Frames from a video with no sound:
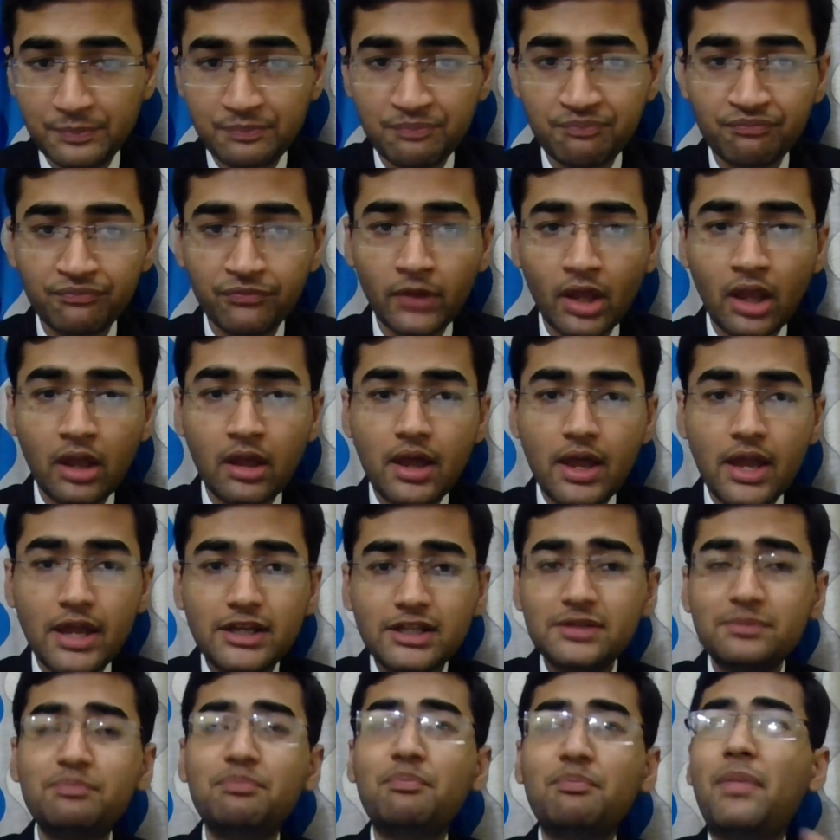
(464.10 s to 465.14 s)
It is
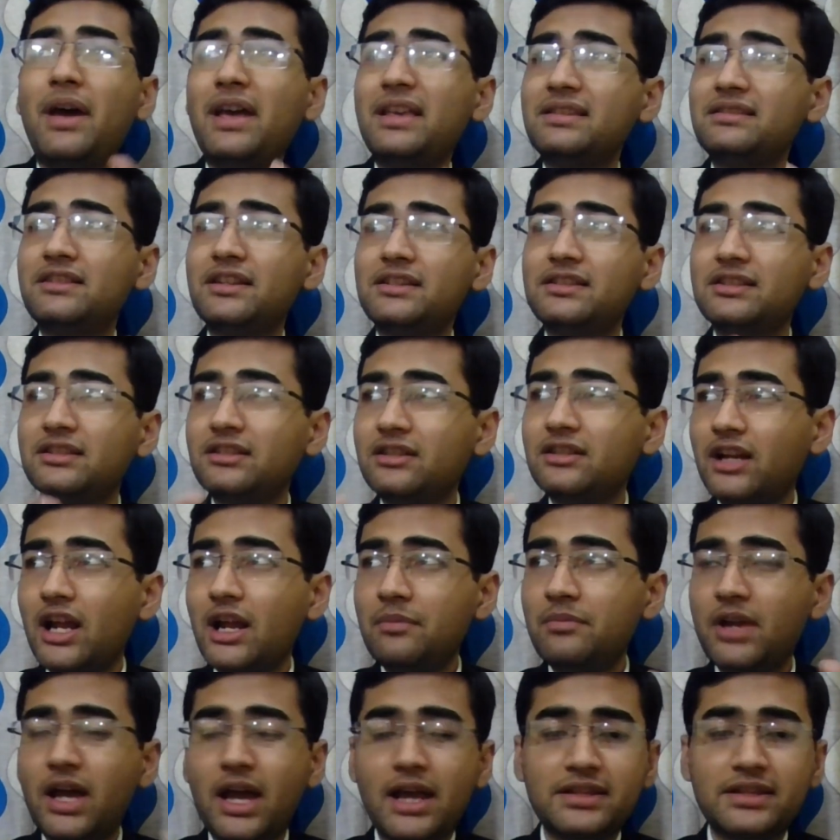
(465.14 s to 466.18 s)
best described as a
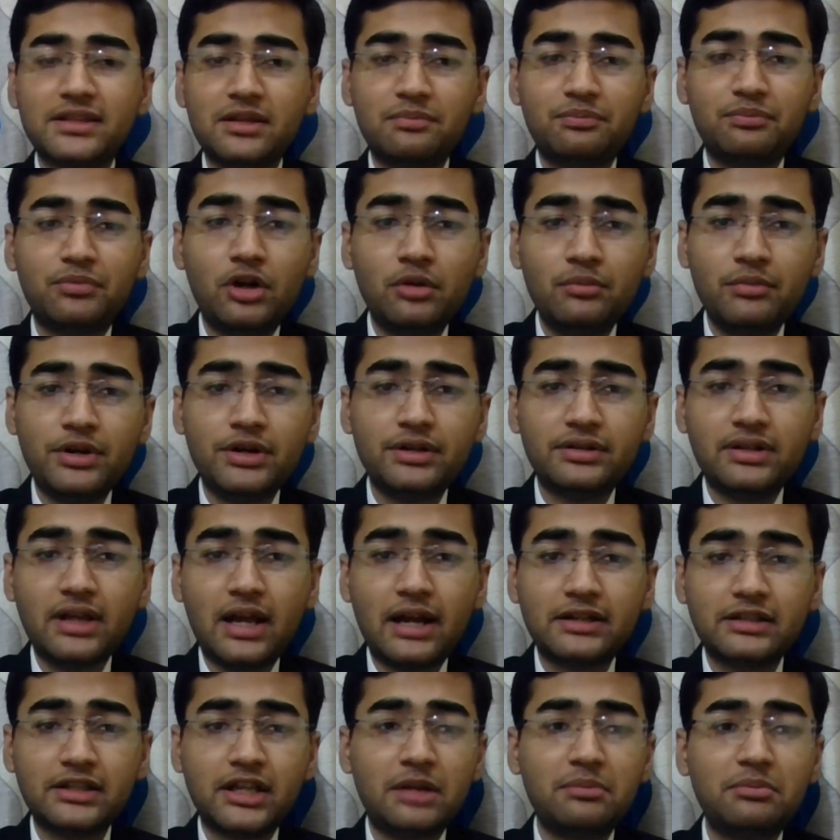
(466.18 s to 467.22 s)
permit that can be
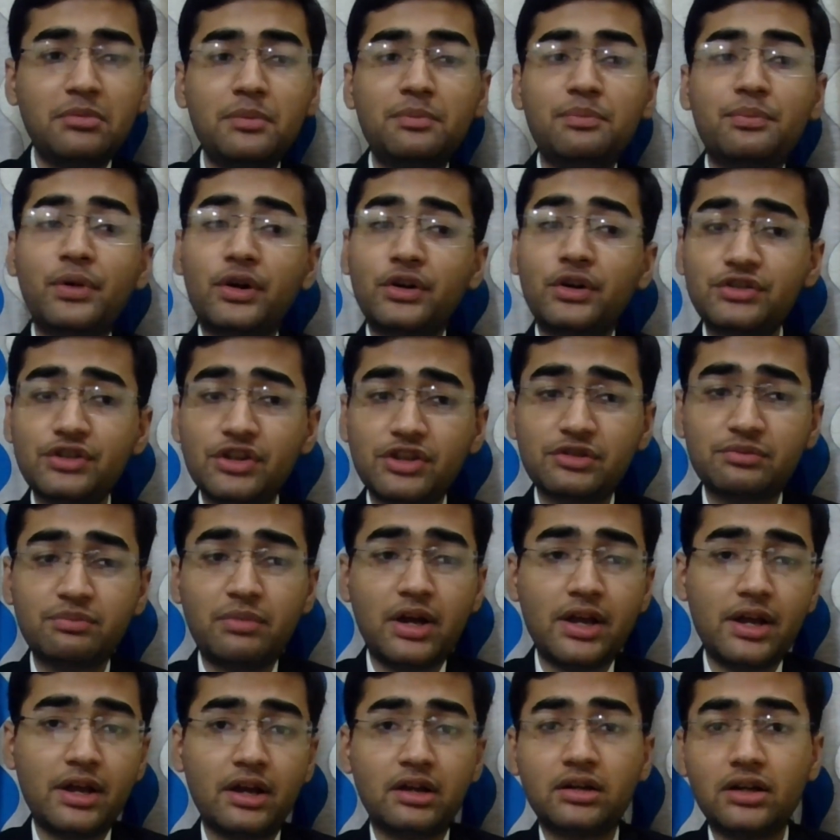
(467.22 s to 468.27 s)
purchased by a
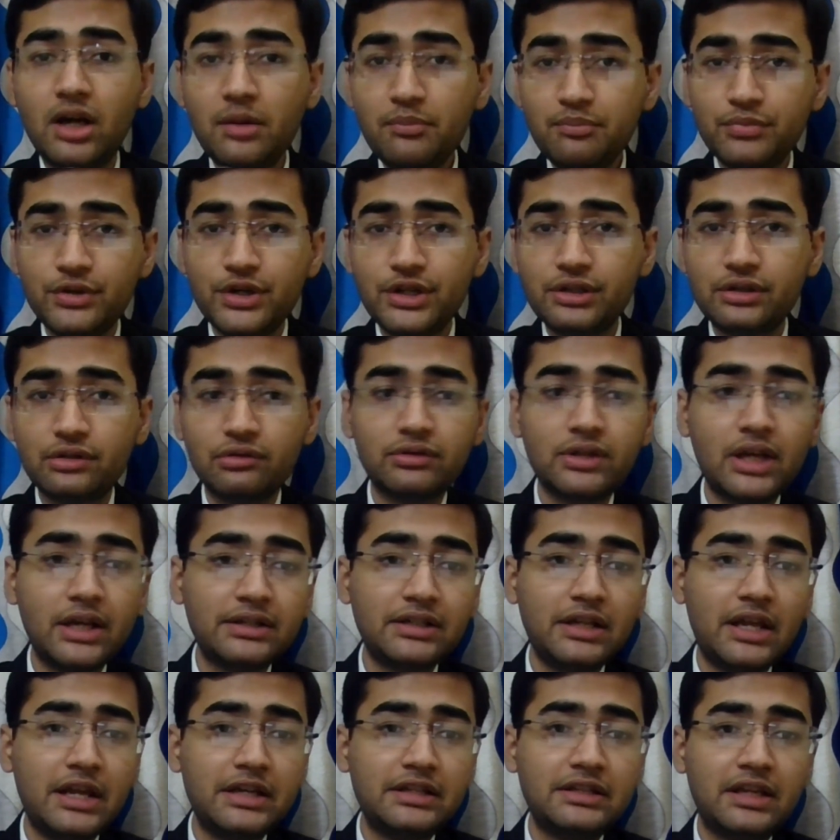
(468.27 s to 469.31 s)
company so that it can
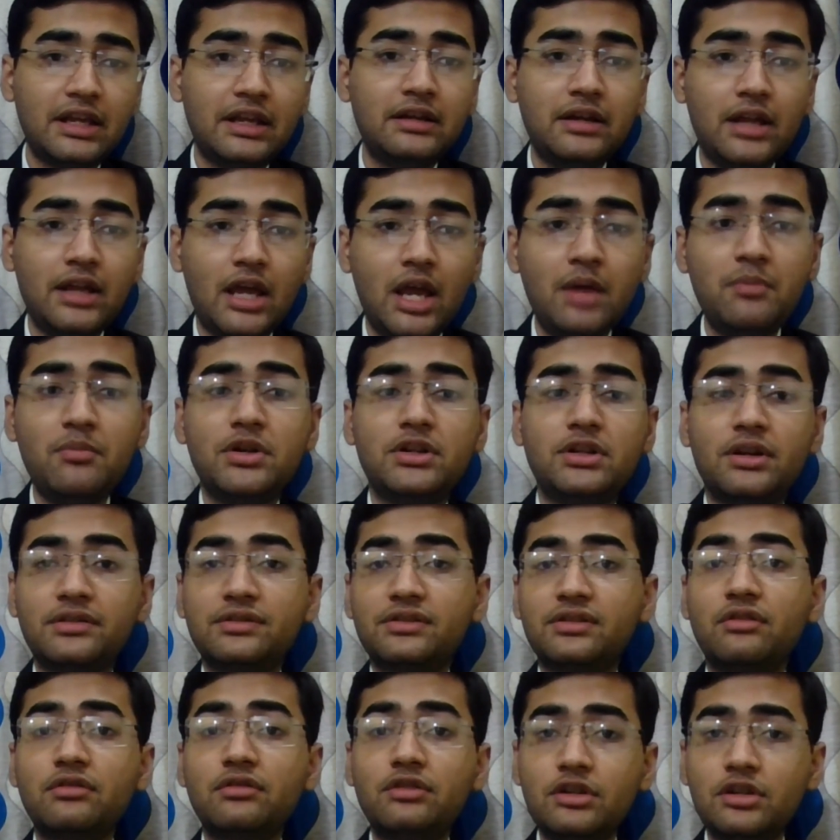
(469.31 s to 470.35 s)
emit a certain
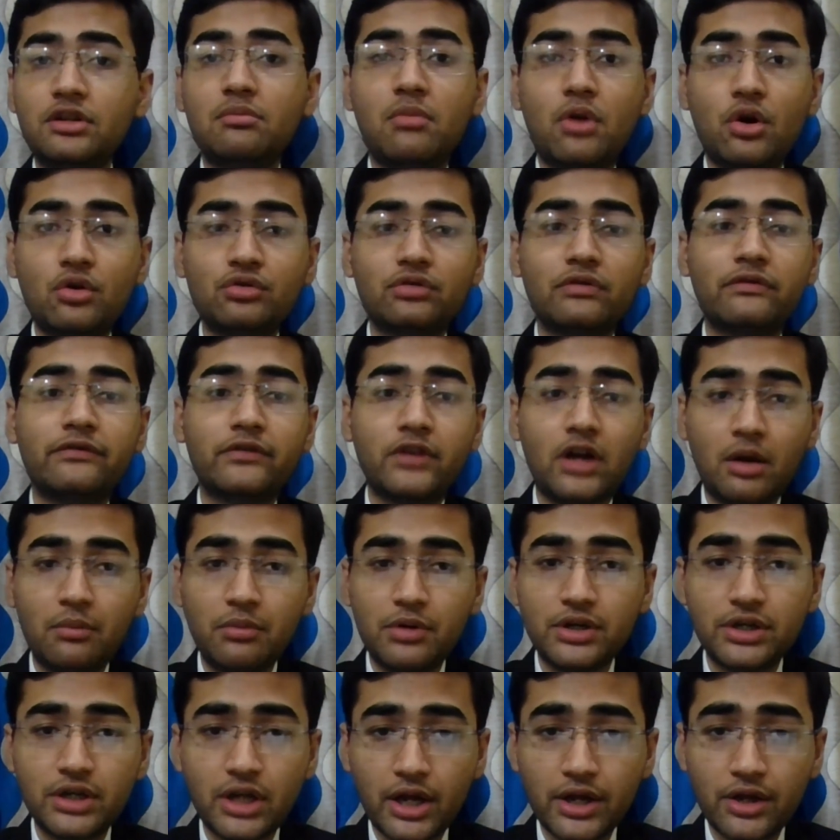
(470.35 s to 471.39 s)
amount of carbon
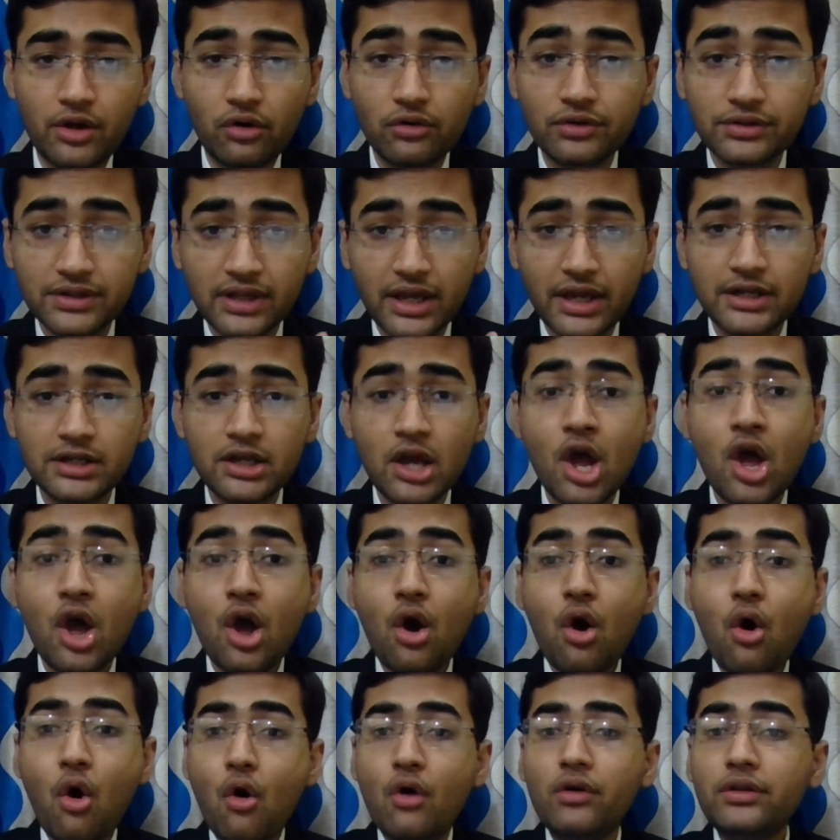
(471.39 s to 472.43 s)
dioxide, on the
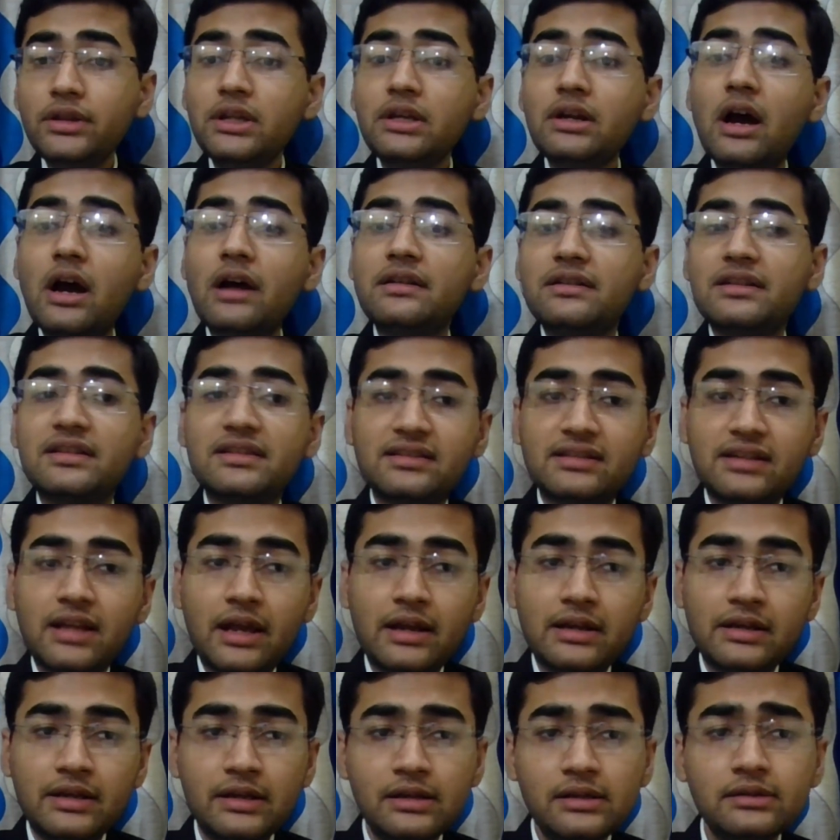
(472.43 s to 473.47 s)
understanding
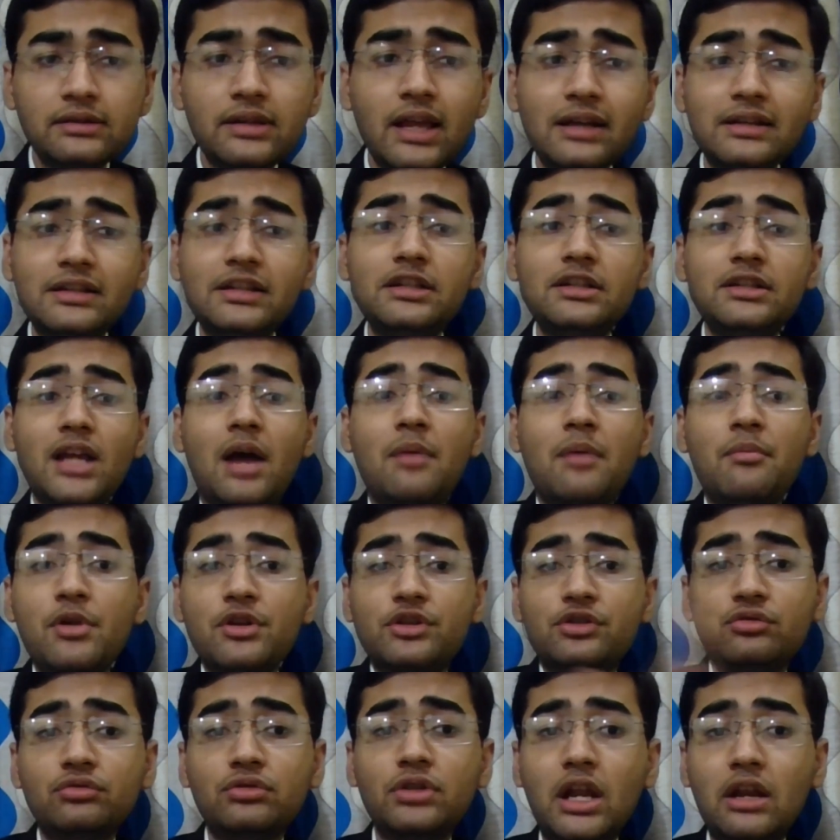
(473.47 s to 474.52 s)
that the damage to the
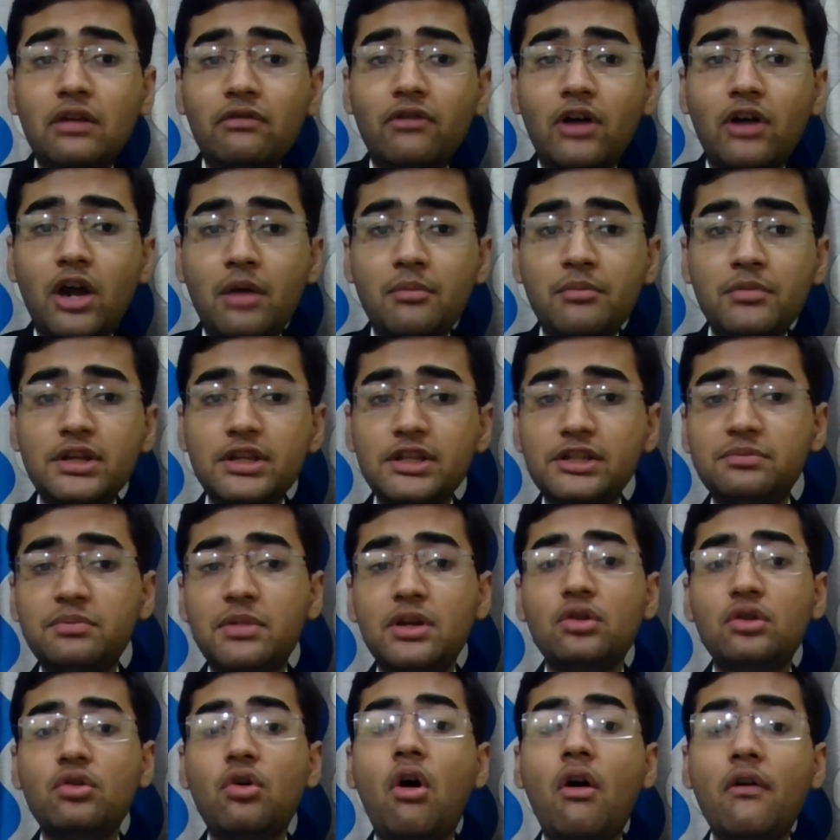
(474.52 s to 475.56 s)
environment is being
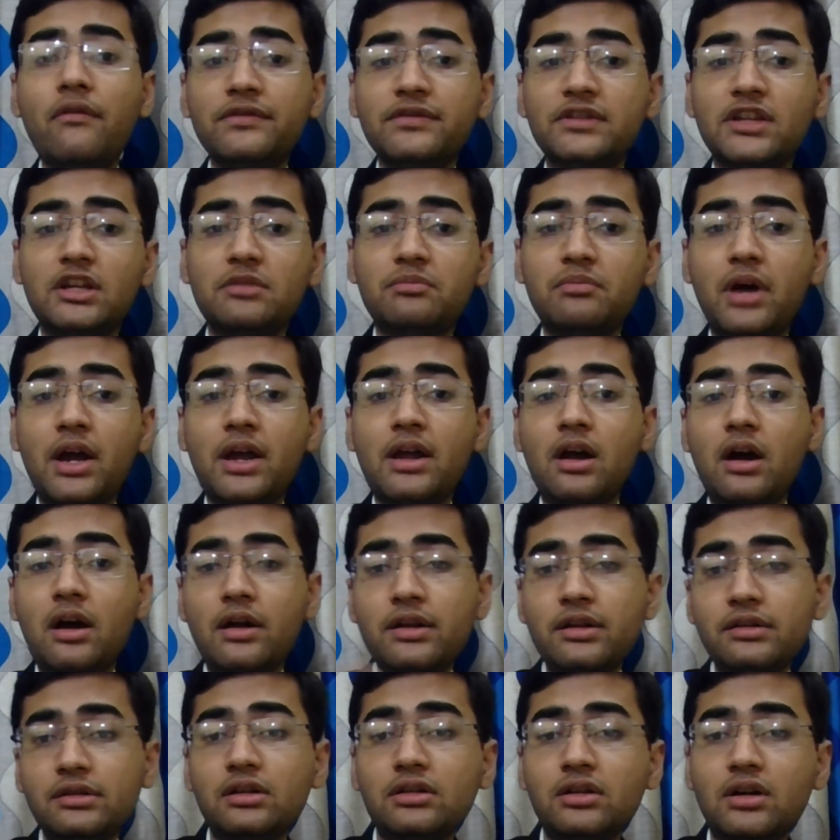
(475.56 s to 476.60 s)
offset by another
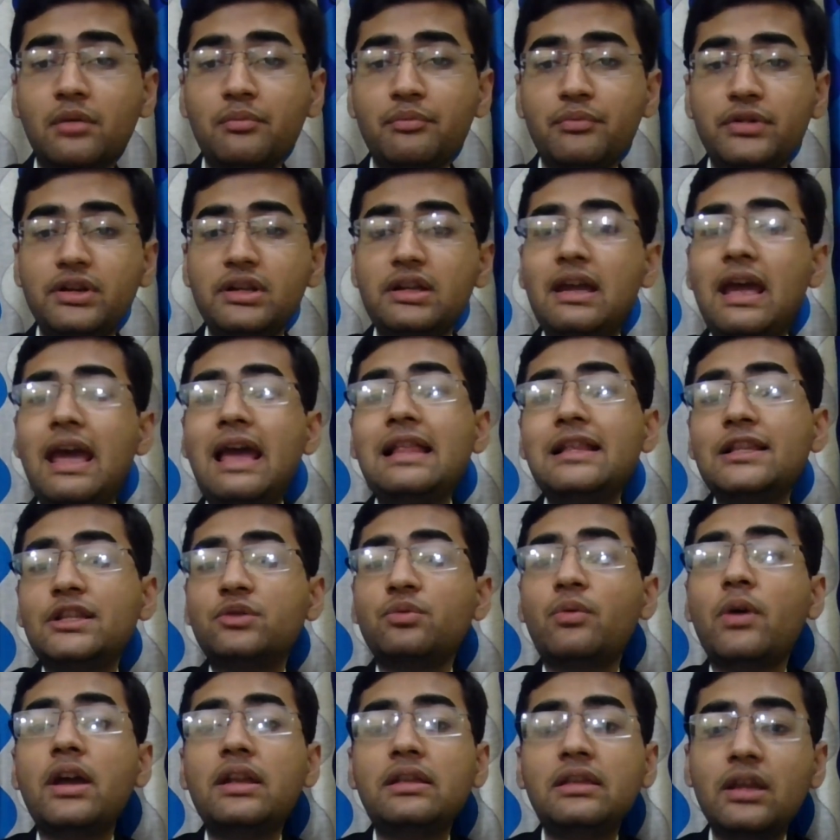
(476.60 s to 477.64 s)
company elsewhere in the
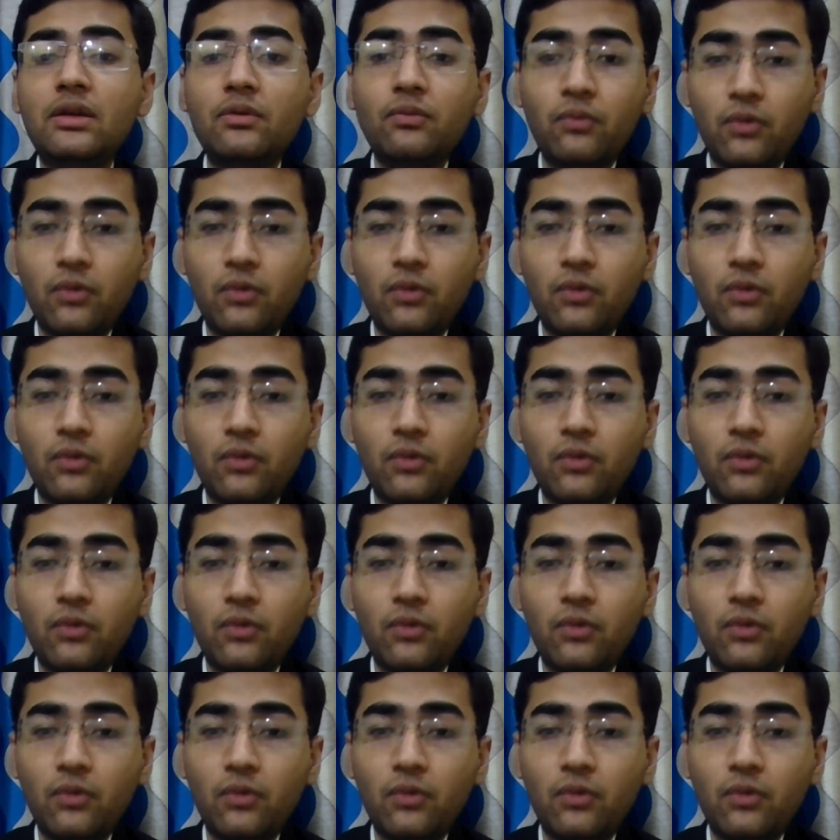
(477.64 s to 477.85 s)
world.